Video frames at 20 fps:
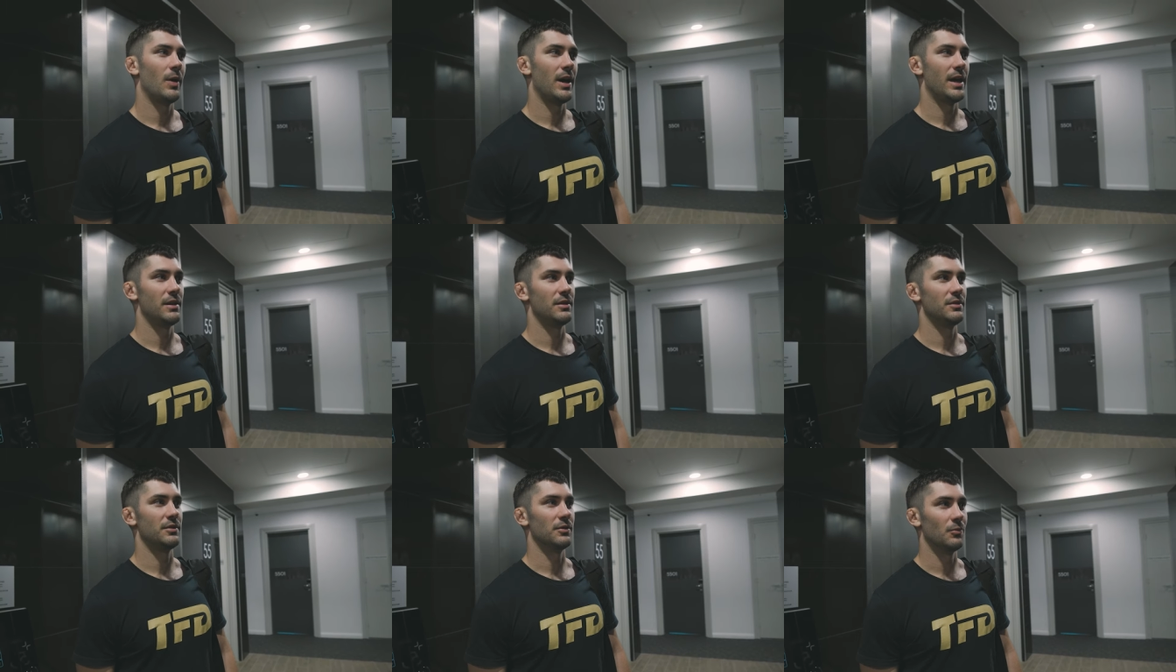
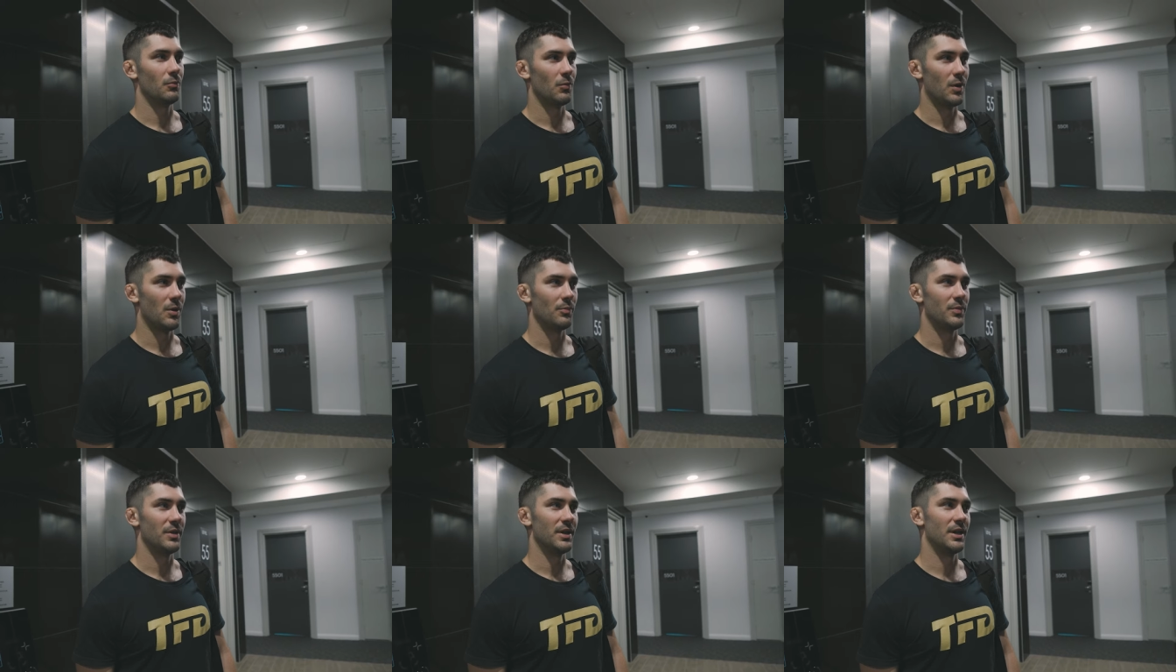Weigh-in's at
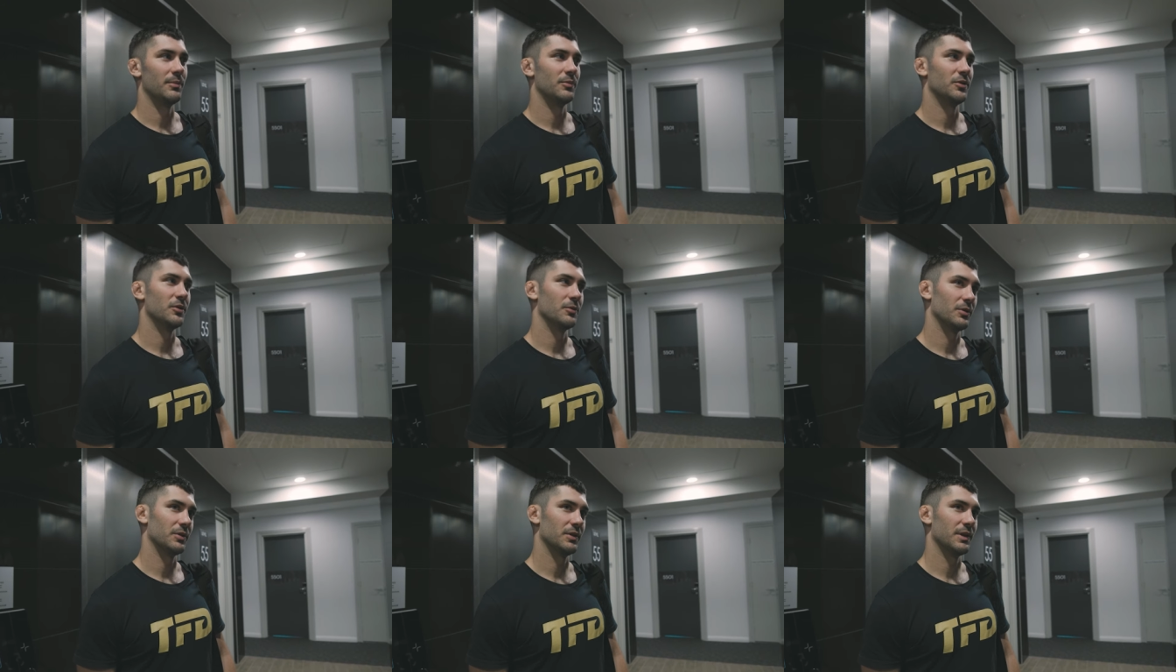
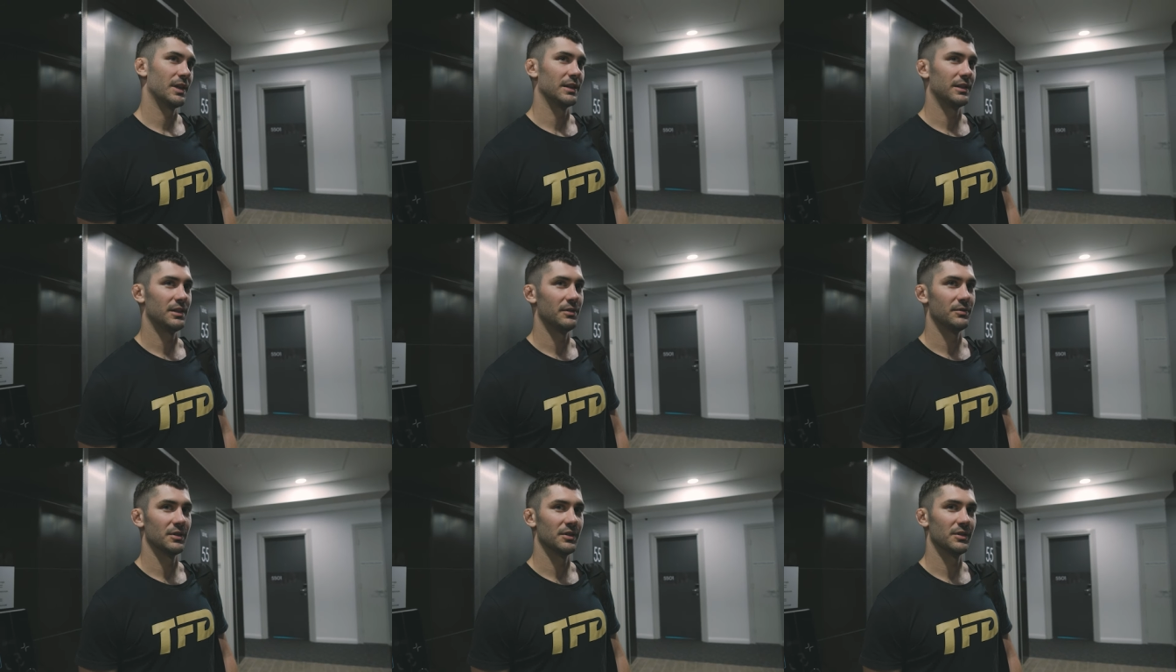1pm, so what
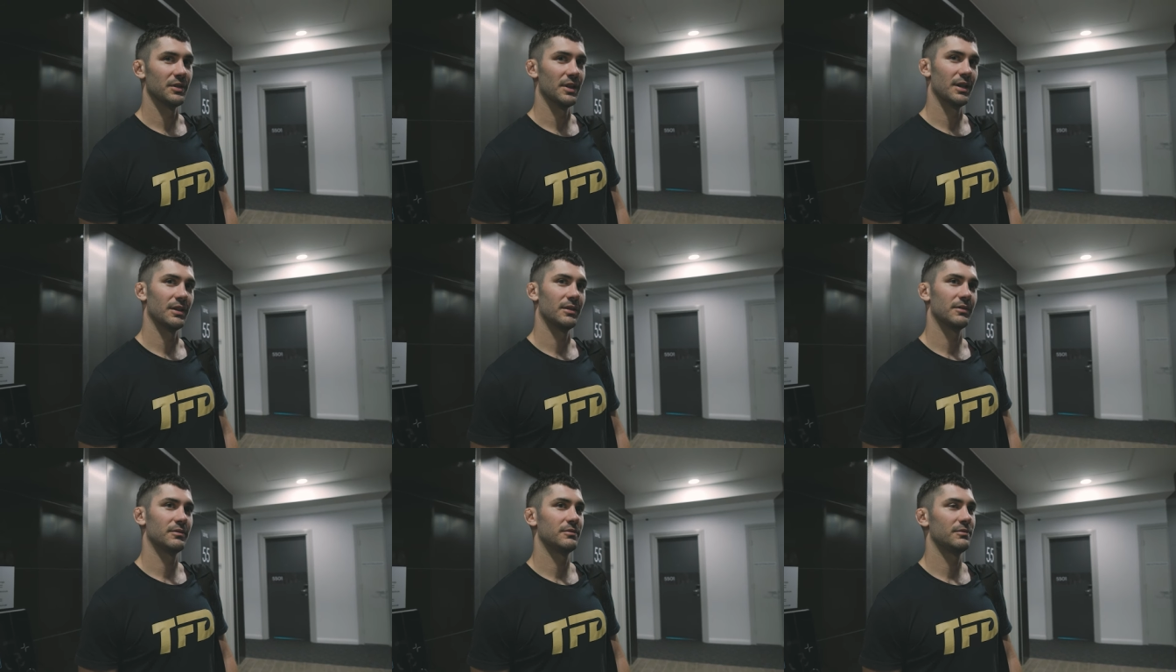that gives us
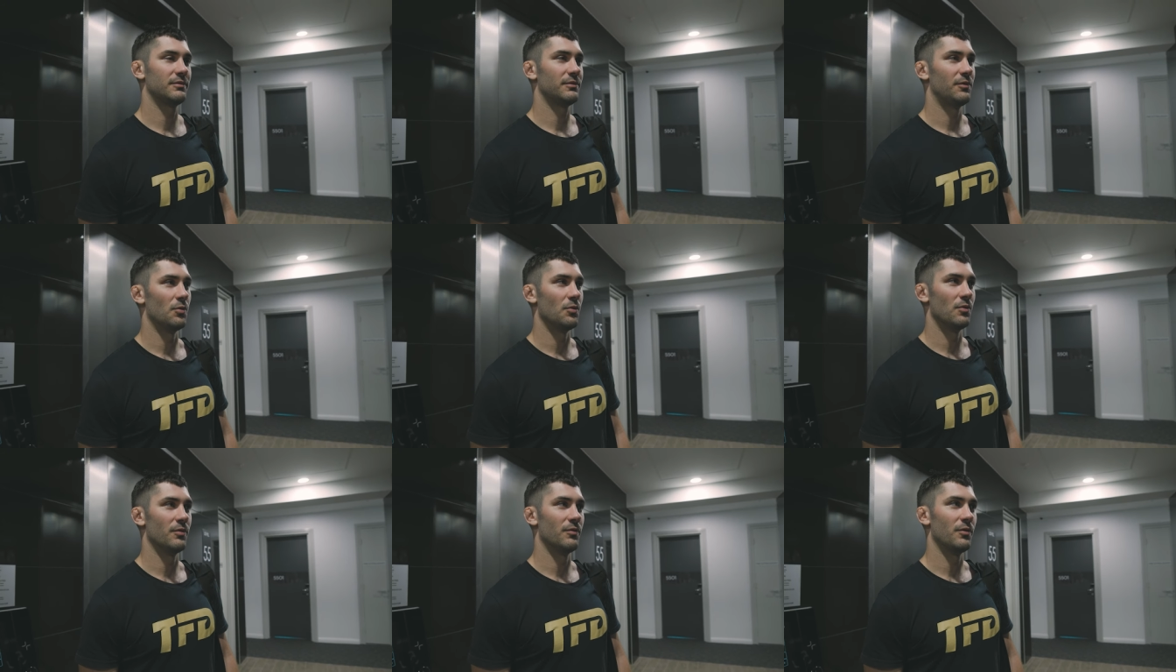like
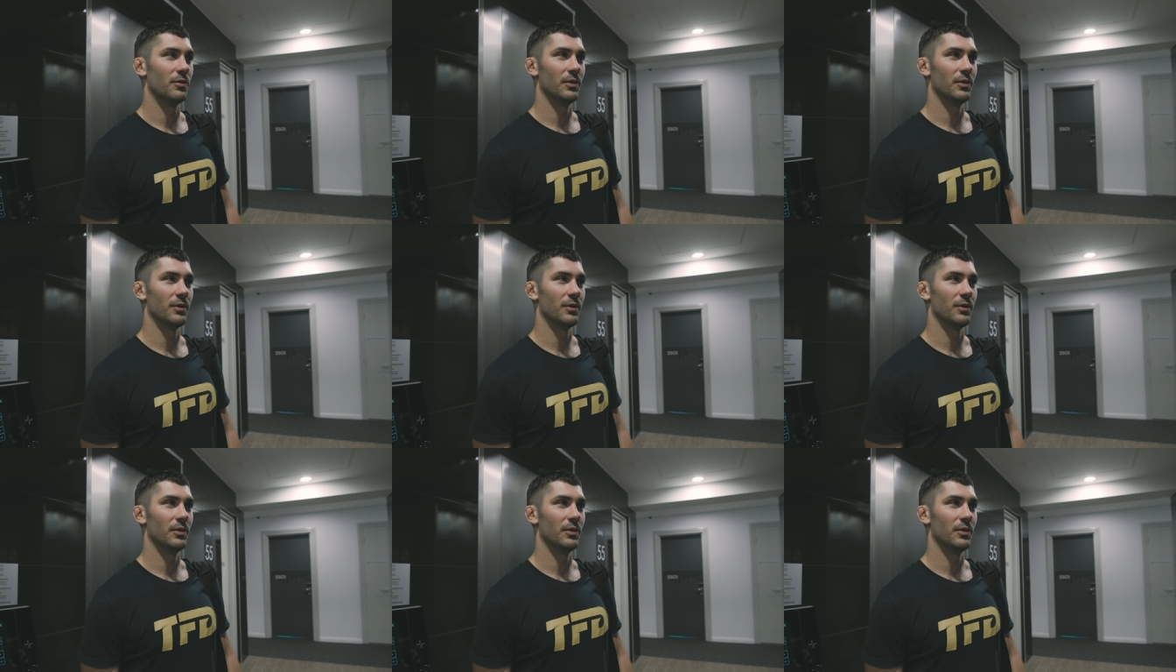four,